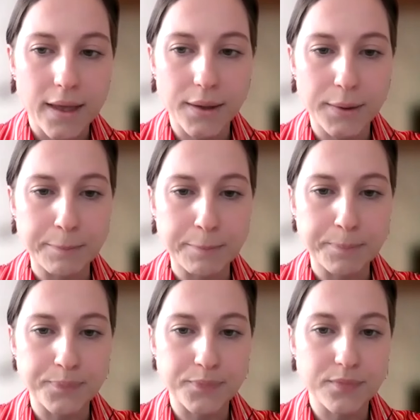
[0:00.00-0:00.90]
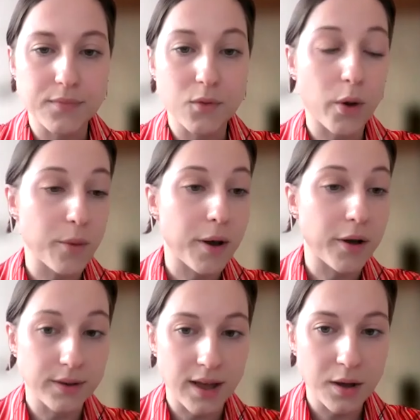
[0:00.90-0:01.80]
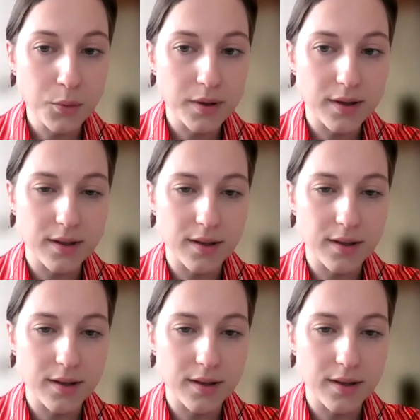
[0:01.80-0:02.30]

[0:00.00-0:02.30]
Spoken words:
What about now?